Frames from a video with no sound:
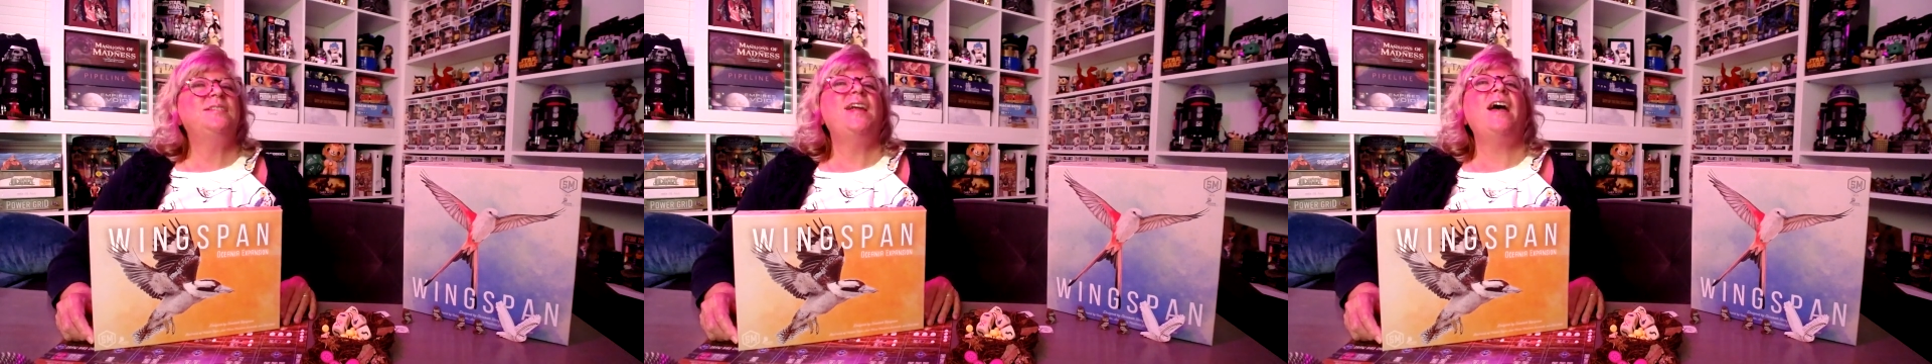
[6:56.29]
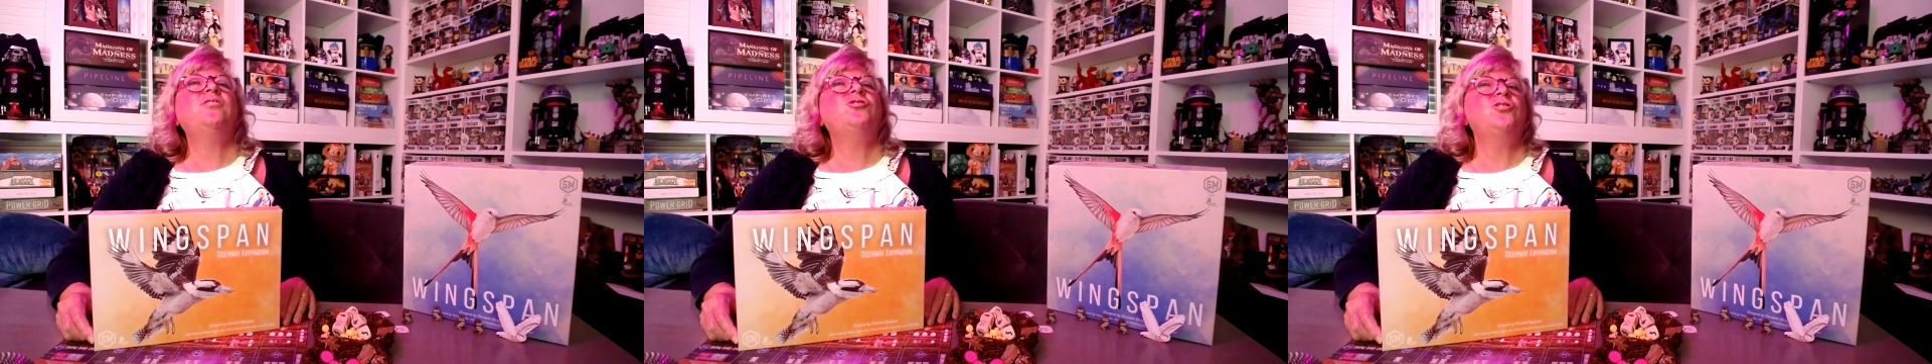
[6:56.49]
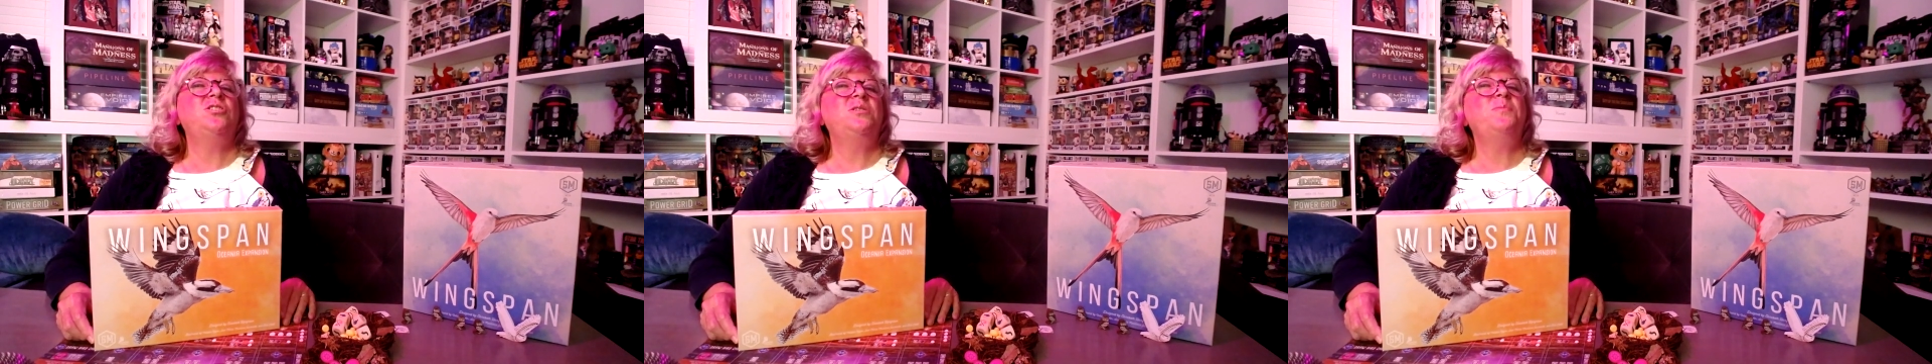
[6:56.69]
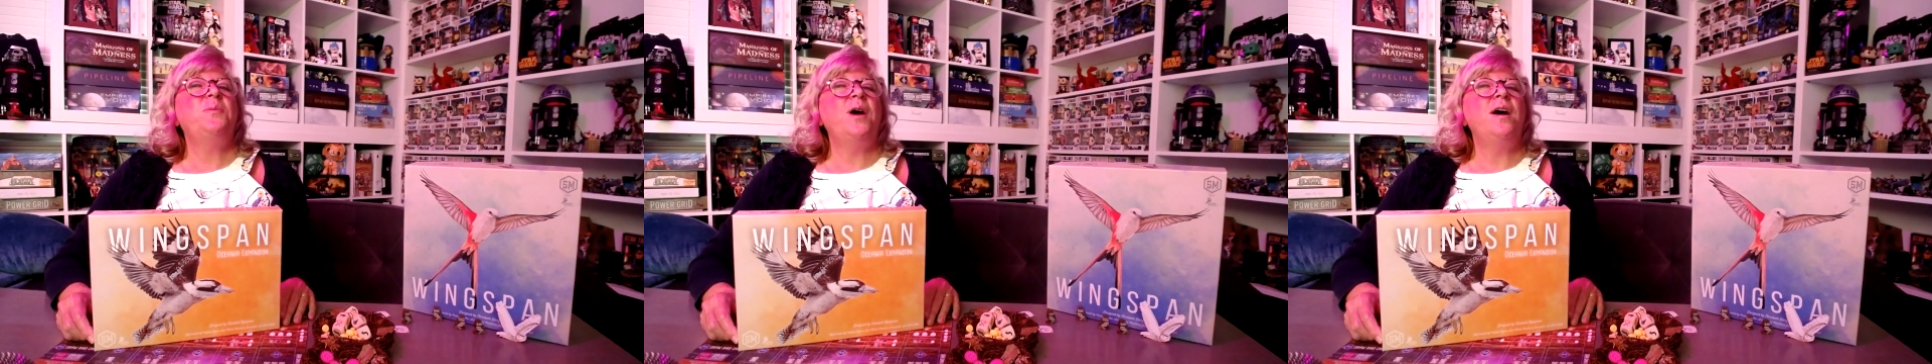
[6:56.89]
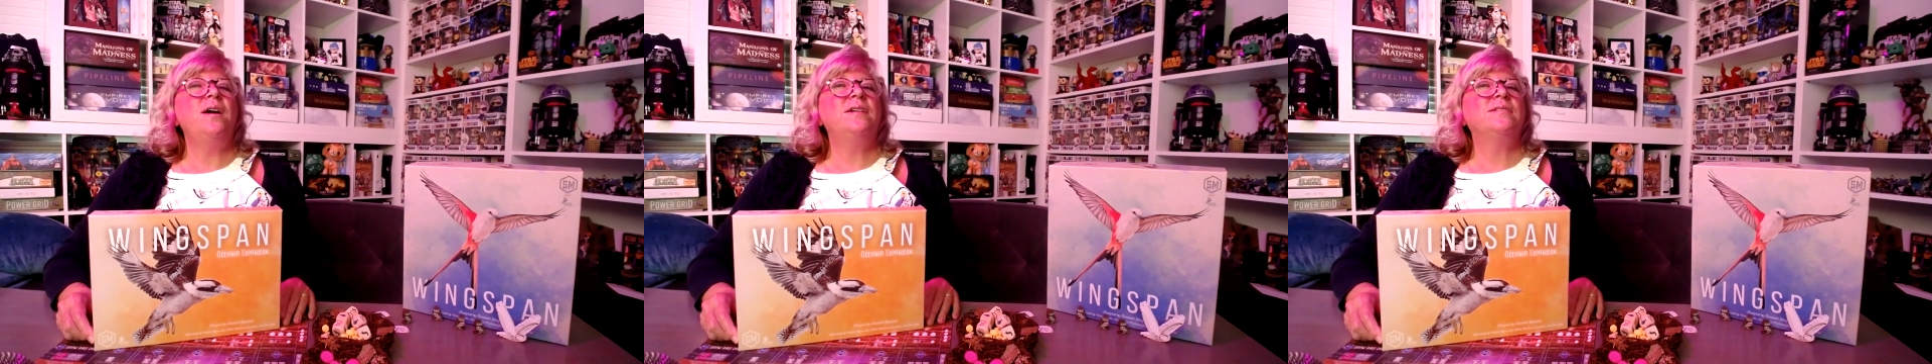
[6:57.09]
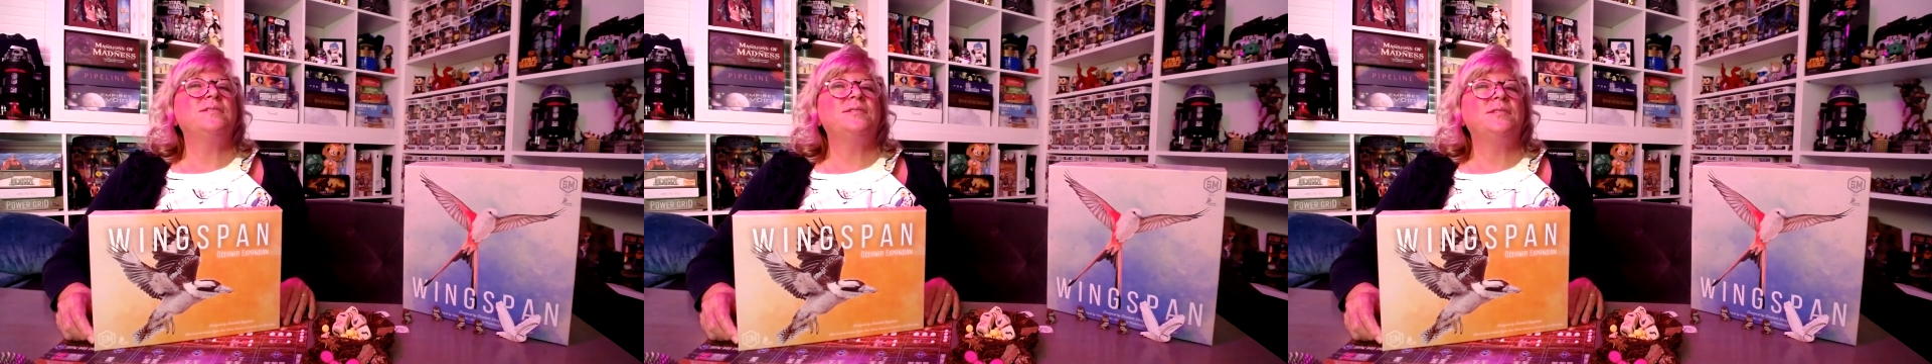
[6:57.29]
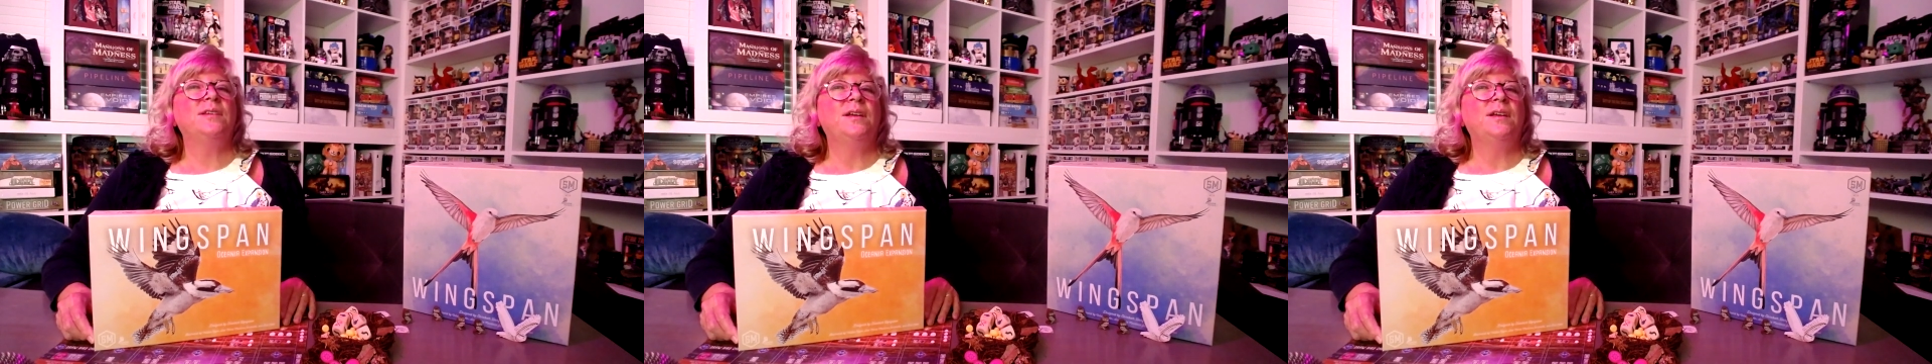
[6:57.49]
National Parks